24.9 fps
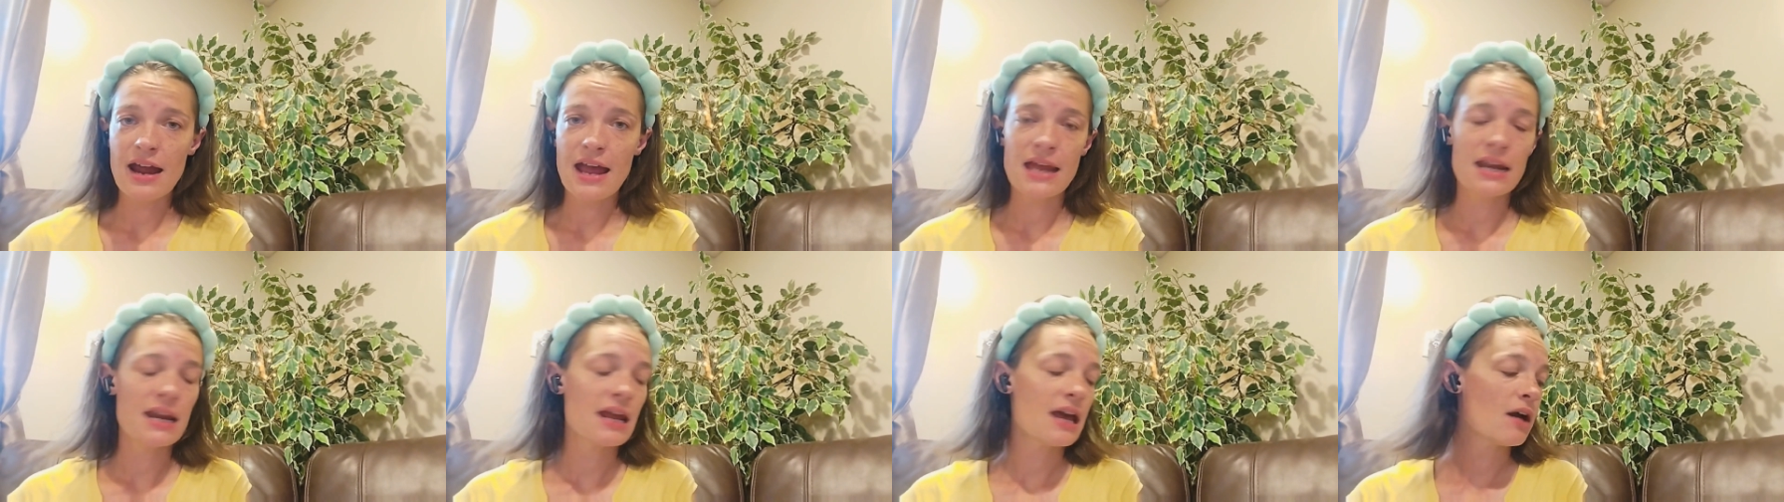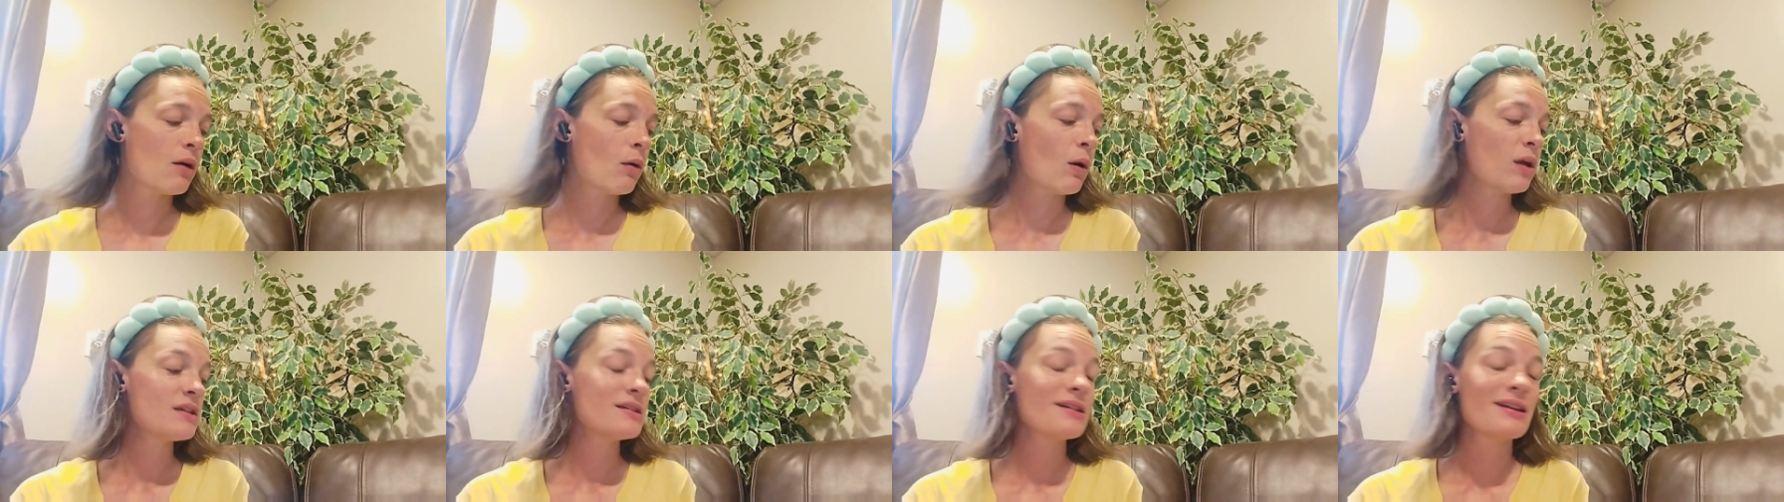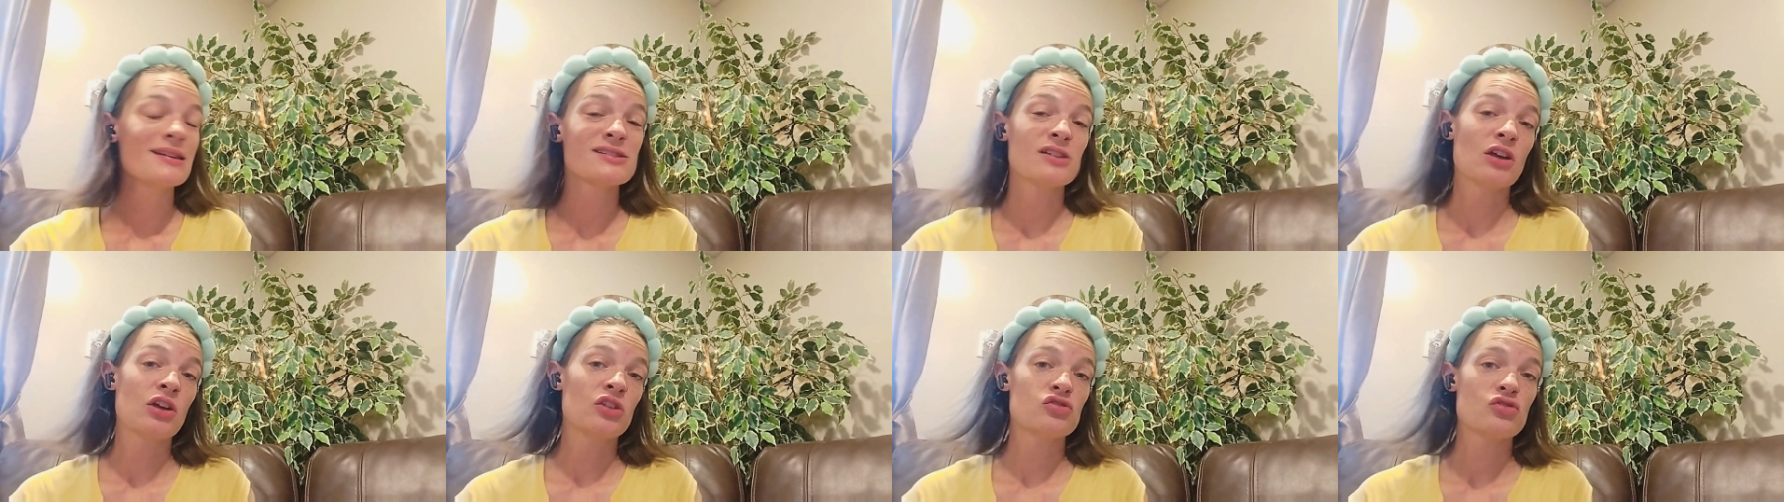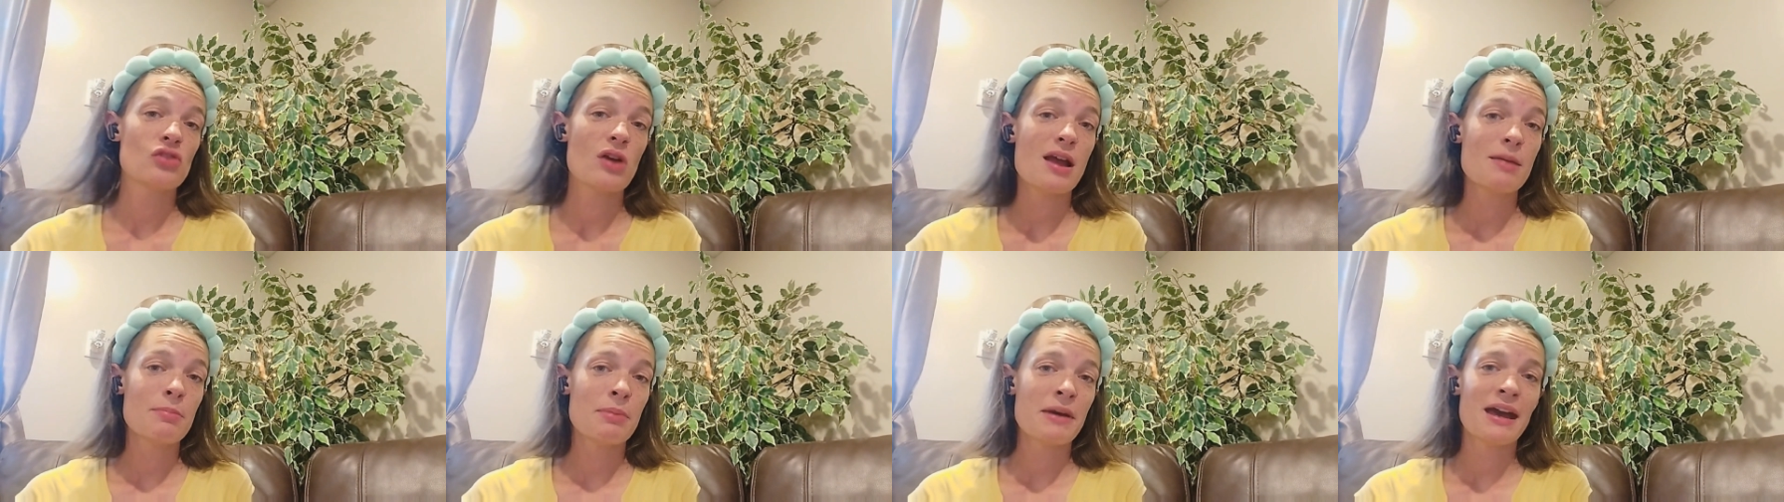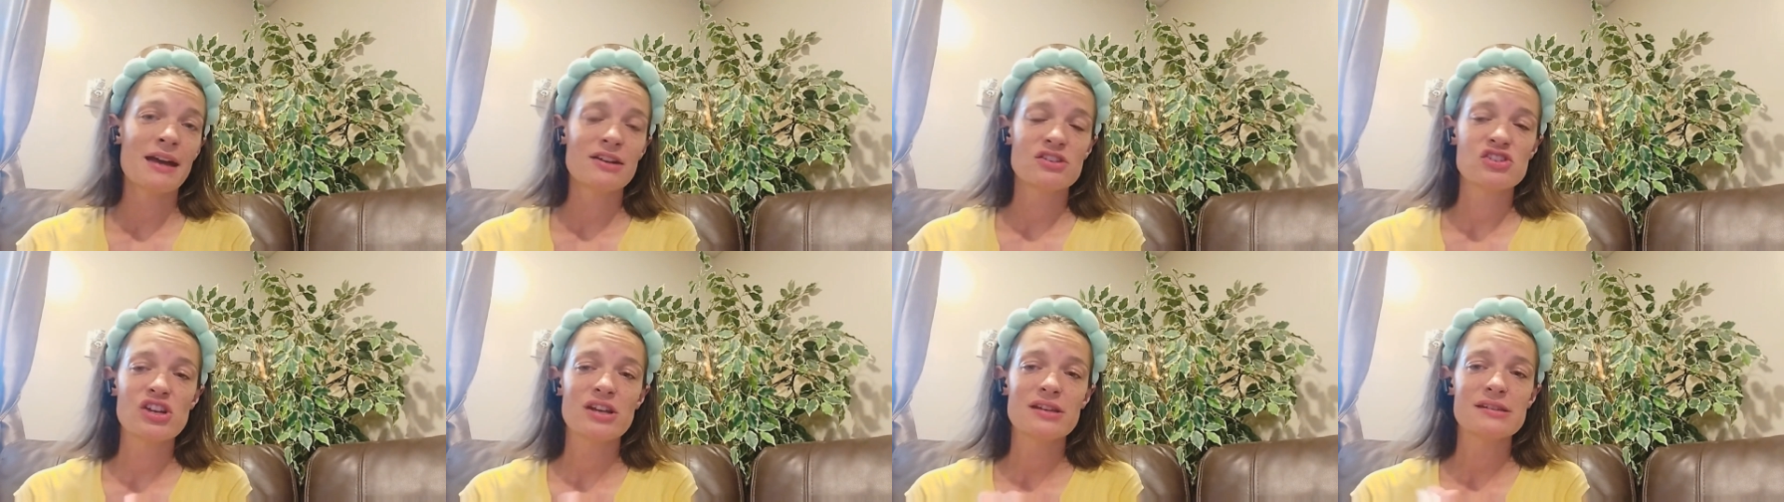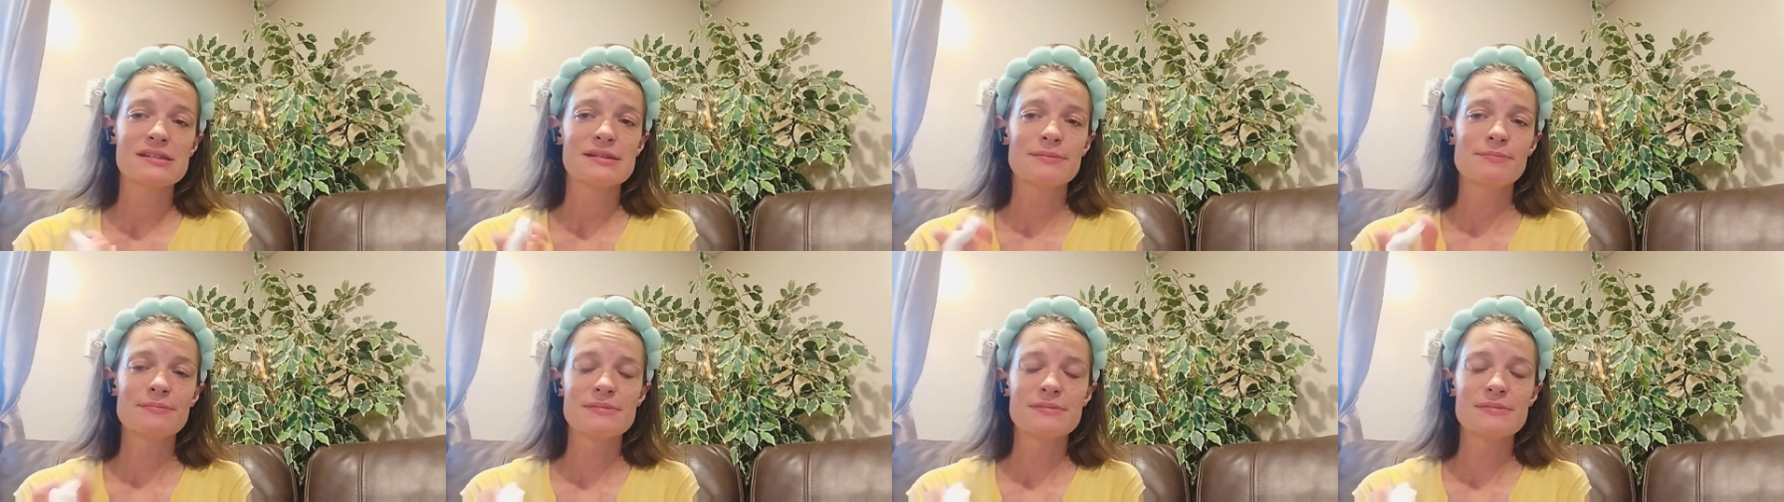and how it does on dry patches.